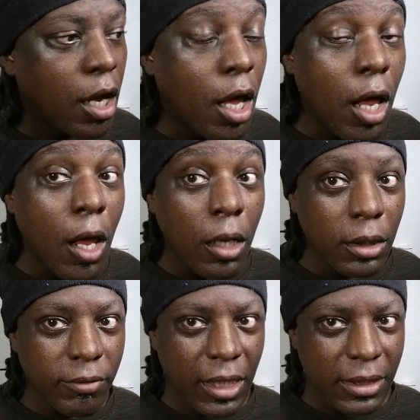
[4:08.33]

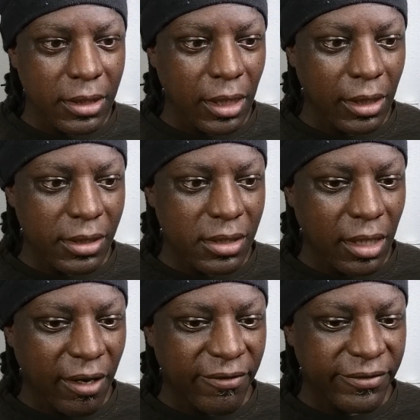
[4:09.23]
All of that tiny
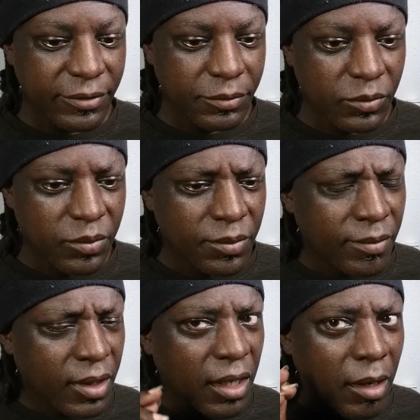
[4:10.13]
stuff
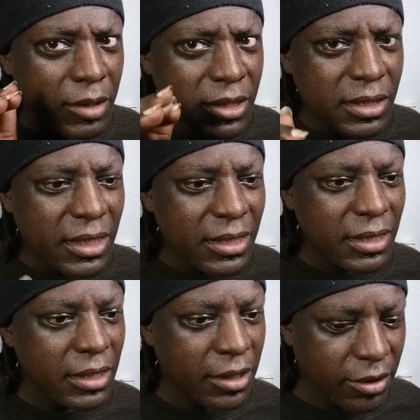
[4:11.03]

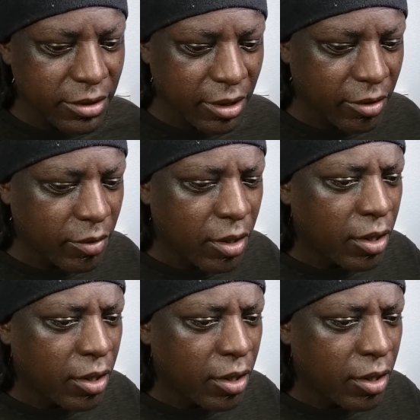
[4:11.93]
60 years ago.